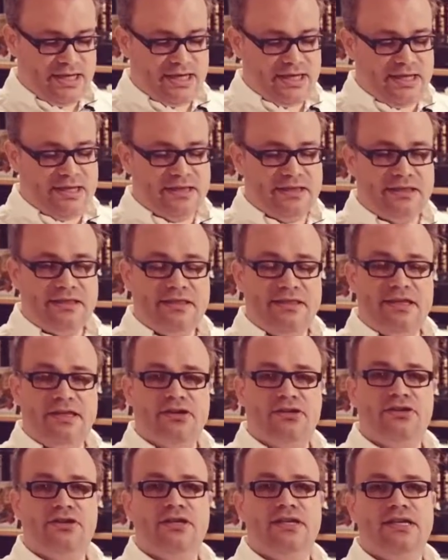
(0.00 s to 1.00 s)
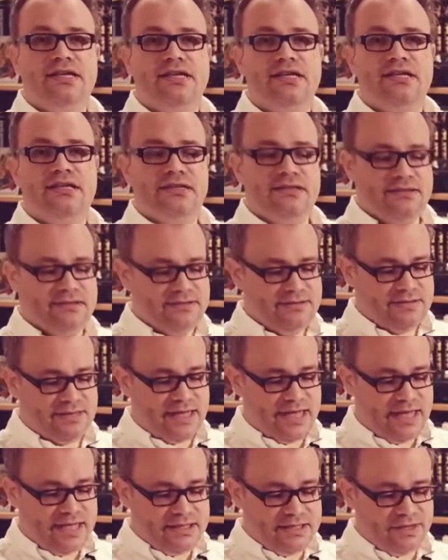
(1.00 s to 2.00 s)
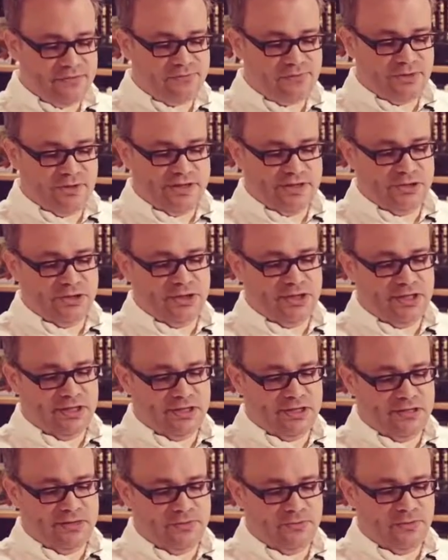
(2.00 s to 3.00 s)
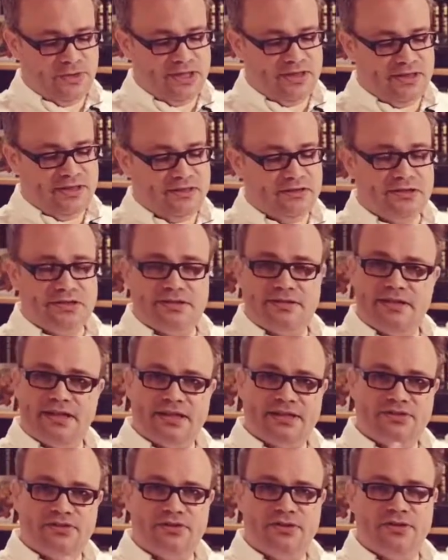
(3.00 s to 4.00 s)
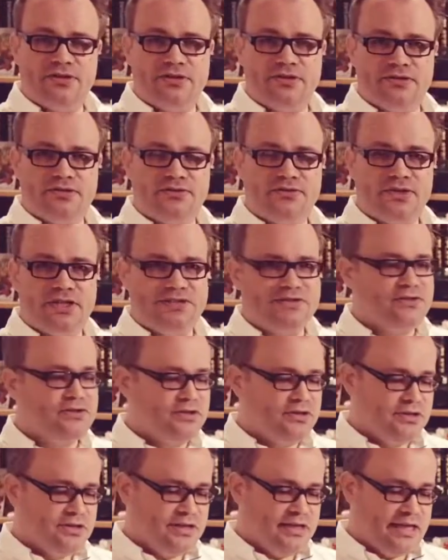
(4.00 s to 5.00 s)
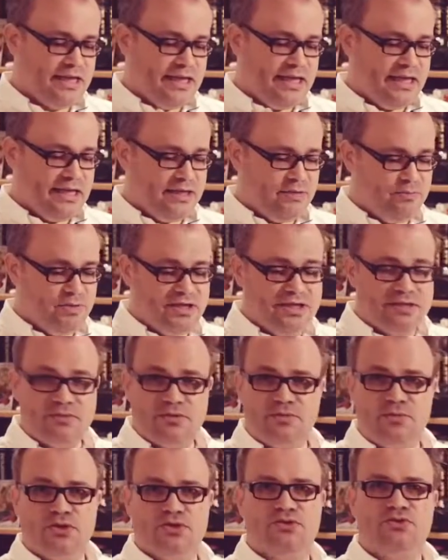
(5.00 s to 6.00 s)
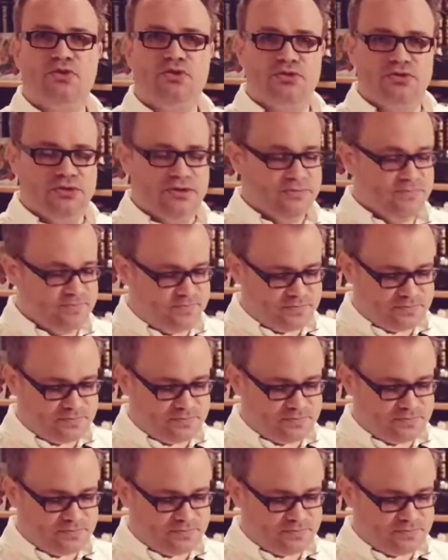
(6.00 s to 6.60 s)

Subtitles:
And there is antifragile. When there is an external stressor, it becomes more stronger.